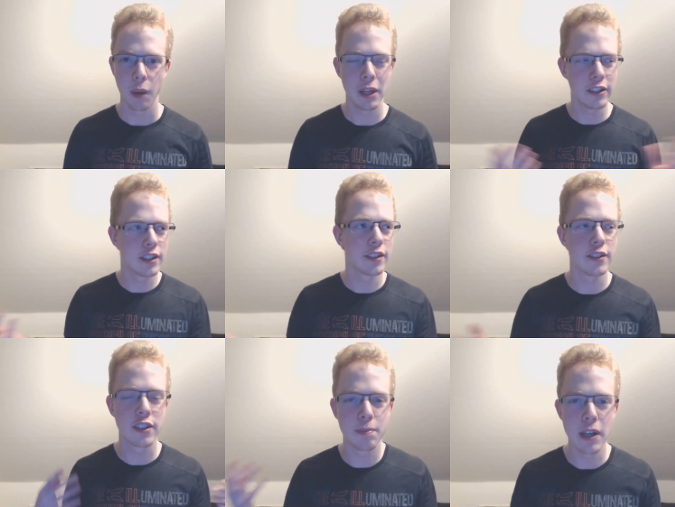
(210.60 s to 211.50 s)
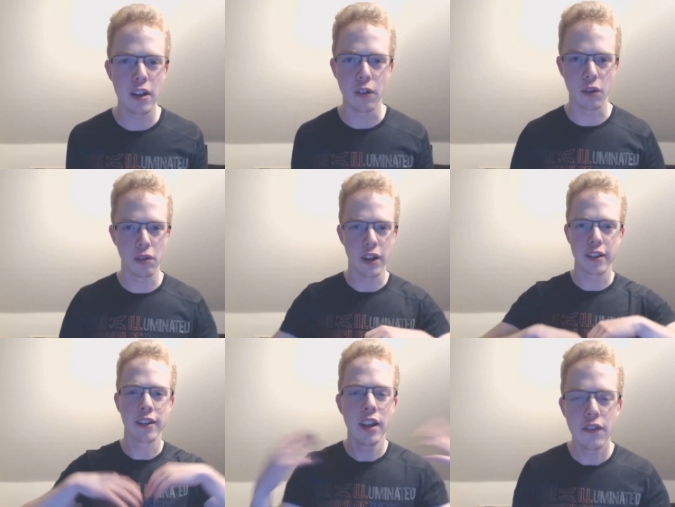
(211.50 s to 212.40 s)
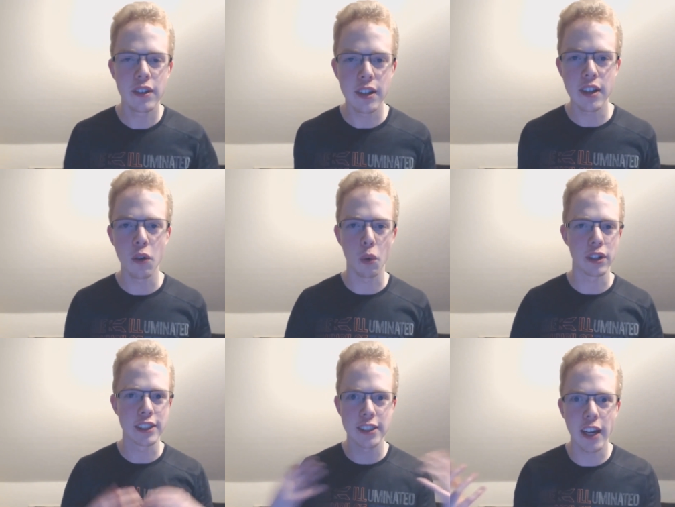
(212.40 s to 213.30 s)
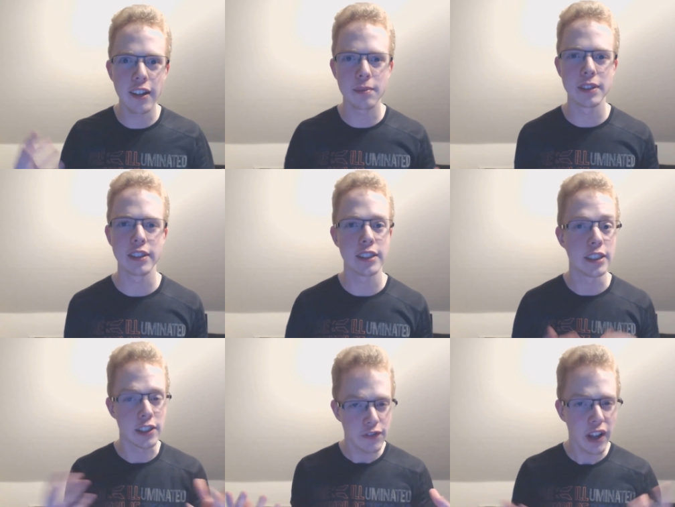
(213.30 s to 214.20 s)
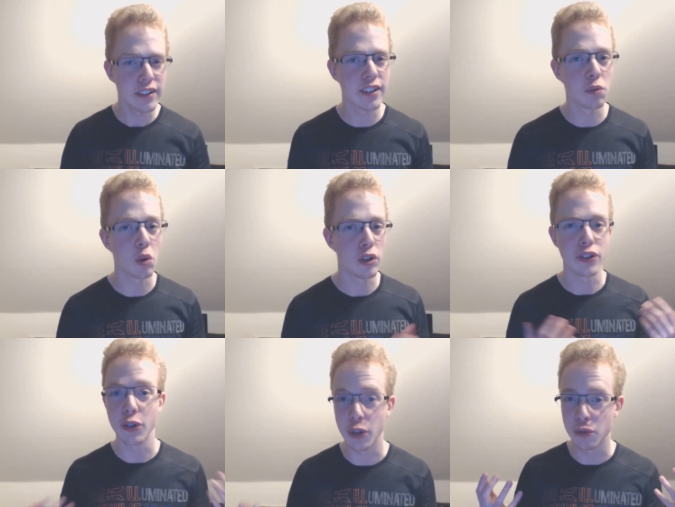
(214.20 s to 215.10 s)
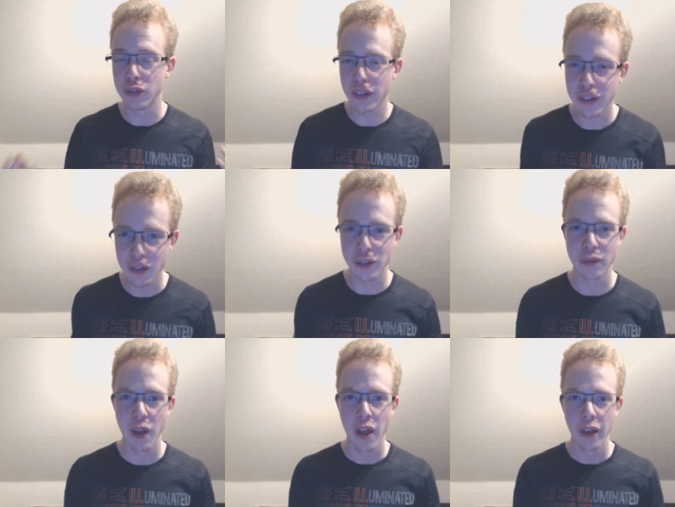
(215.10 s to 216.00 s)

I mean, it doesn't speak of creativity or excitement as these fantasy worlds usually do.